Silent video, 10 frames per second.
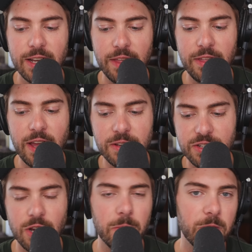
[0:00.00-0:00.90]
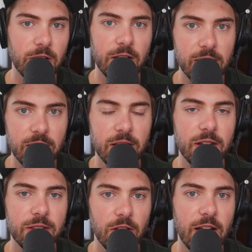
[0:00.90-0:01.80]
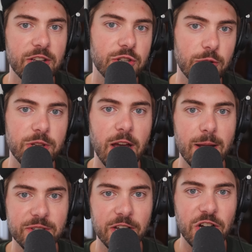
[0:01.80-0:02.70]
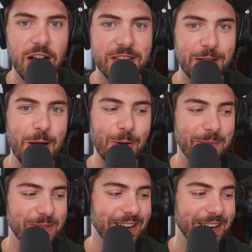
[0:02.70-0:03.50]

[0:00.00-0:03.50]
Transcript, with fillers: at the end of summer like I did the last two times I tried to go up